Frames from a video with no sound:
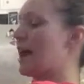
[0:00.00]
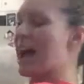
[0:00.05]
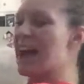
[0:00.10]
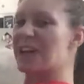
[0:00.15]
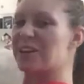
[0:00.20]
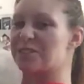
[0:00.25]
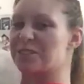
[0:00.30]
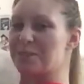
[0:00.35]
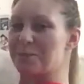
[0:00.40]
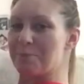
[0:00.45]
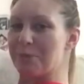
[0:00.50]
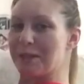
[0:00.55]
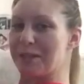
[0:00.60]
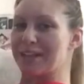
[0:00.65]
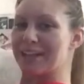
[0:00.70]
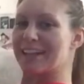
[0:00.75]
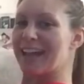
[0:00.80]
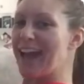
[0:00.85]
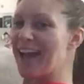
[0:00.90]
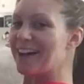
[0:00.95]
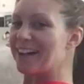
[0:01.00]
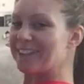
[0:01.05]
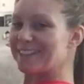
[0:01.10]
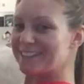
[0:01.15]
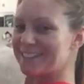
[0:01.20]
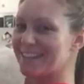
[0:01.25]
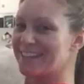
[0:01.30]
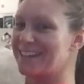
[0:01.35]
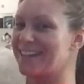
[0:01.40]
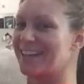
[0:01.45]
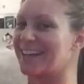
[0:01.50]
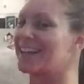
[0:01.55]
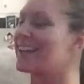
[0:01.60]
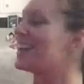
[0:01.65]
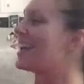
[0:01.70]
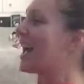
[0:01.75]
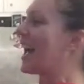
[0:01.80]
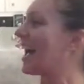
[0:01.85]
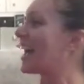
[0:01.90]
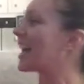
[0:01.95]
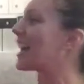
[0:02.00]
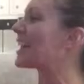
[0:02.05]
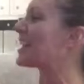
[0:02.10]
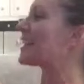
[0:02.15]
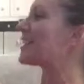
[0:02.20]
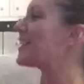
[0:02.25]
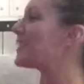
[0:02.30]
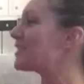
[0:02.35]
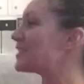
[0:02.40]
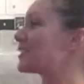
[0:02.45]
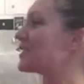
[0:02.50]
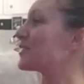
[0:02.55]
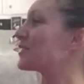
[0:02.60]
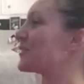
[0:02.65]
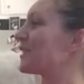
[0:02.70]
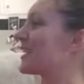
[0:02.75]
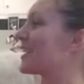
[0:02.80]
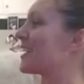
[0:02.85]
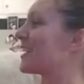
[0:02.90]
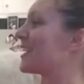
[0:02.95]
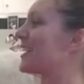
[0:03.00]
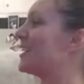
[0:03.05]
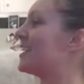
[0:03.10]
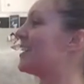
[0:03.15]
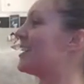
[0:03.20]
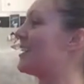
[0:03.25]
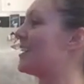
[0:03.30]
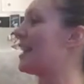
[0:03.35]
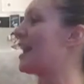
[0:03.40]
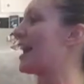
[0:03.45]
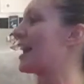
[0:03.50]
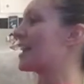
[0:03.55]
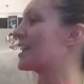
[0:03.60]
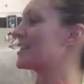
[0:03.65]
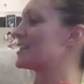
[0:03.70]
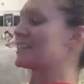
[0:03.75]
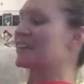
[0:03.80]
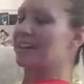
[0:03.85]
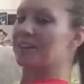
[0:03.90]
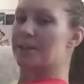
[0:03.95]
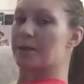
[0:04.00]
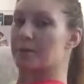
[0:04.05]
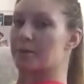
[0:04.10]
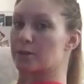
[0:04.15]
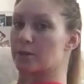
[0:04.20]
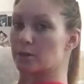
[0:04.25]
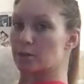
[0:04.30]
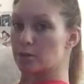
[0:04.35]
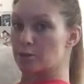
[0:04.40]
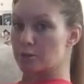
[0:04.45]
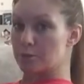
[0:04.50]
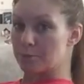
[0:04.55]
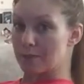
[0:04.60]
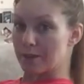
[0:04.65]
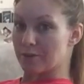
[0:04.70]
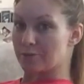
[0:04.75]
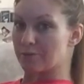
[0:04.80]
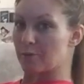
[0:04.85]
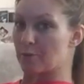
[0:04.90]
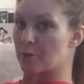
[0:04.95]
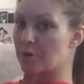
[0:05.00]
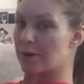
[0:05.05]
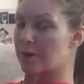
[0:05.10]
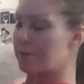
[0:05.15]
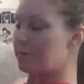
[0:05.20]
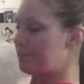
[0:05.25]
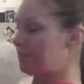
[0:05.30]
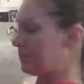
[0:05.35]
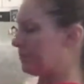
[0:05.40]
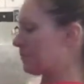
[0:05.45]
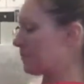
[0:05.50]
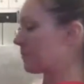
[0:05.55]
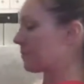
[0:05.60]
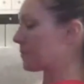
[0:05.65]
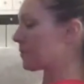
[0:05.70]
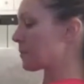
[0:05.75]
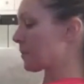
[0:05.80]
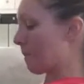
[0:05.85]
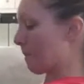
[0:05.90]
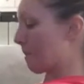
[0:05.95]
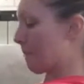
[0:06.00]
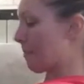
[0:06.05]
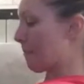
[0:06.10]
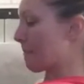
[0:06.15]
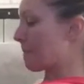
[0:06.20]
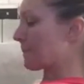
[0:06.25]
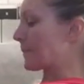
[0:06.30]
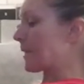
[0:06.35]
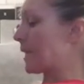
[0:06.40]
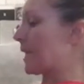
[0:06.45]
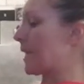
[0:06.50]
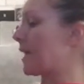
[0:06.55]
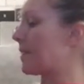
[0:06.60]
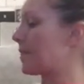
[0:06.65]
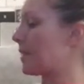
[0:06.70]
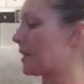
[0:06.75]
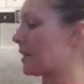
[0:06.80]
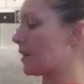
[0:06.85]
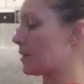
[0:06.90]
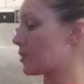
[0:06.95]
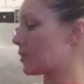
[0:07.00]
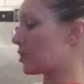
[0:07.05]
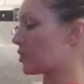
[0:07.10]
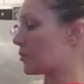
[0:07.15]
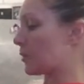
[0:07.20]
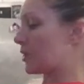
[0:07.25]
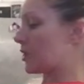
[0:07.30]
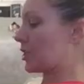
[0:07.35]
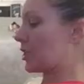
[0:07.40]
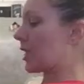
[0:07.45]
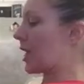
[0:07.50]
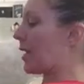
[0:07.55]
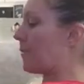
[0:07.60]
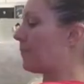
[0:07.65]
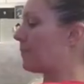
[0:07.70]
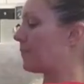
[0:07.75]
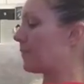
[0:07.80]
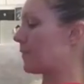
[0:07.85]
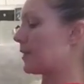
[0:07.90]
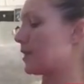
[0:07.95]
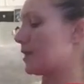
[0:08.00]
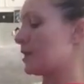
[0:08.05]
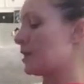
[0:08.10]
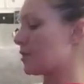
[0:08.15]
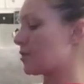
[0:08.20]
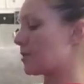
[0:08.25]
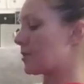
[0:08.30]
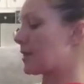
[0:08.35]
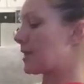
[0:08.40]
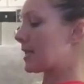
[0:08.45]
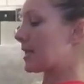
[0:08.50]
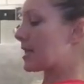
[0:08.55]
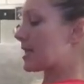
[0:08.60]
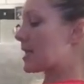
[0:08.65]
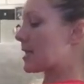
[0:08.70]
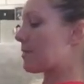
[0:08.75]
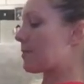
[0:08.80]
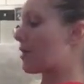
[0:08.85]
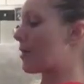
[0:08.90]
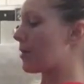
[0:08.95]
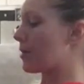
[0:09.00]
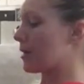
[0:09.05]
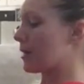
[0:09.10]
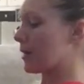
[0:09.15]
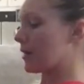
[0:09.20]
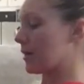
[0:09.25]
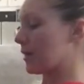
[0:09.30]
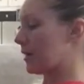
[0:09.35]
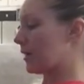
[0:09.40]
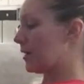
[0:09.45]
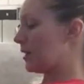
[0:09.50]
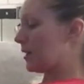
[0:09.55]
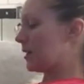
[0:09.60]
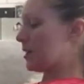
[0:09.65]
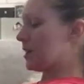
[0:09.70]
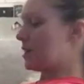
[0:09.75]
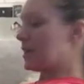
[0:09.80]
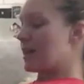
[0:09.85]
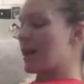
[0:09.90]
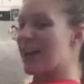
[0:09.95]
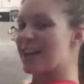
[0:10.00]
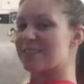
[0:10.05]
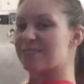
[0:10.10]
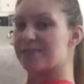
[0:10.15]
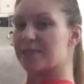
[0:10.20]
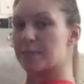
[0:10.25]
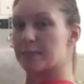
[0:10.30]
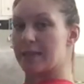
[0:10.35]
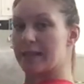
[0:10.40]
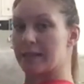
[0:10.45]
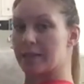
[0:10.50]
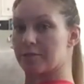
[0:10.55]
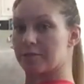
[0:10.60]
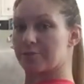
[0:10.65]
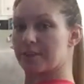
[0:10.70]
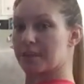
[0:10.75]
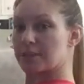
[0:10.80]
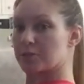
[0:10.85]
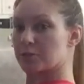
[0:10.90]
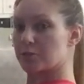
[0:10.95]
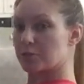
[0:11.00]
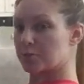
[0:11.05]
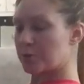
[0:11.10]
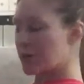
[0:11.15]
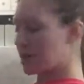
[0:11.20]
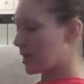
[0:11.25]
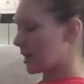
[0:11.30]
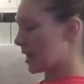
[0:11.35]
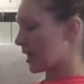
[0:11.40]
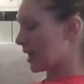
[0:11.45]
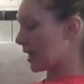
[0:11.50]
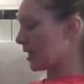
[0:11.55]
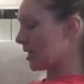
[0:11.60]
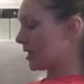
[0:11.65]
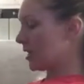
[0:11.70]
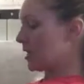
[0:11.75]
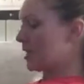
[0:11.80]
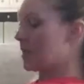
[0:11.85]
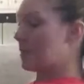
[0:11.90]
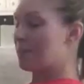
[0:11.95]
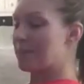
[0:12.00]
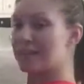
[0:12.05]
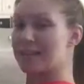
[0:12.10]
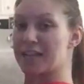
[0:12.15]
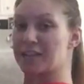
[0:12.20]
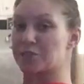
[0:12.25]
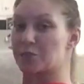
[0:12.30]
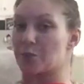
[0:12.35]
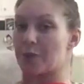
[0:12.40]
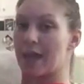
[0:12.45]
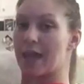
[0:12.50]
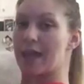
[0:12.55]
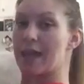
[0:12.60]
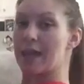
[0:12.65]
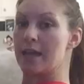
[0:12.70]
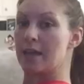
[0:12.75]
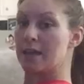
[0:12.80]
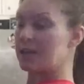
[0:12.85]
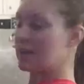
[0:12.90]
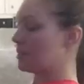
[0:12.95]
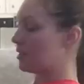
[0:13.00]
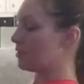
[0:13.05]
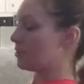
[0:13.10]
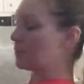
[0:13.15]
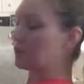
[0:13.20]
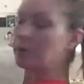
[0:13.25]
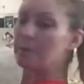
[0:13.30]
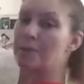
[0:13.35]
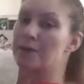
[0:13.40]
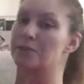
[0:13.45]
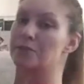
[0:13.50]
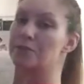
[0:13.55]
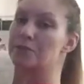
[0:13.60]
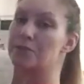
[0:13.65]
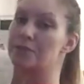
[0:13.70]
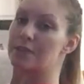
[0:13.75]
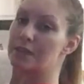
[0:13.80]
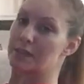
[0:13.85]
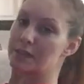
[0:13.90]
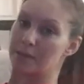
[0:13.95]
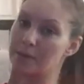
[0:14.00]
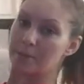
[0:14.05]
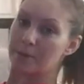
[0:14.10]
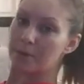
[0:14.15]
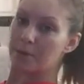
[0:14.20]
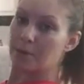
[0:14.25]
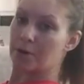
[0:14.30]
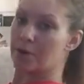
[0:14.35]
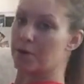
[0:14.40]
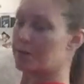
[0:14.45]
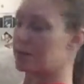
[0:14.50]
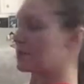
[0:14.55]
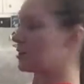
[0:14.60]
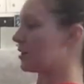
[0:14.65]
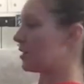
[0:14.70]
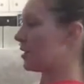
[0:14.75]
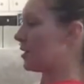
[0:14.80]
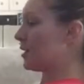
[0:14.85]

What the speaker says: I don't typically count. I kind of go to where I can tell that I'm gonna lose my form, and then I'll switch it up. So I'm gonna keep going here. I feel my hip flexors working, but that's okay. They're a muscle, they need to be worked.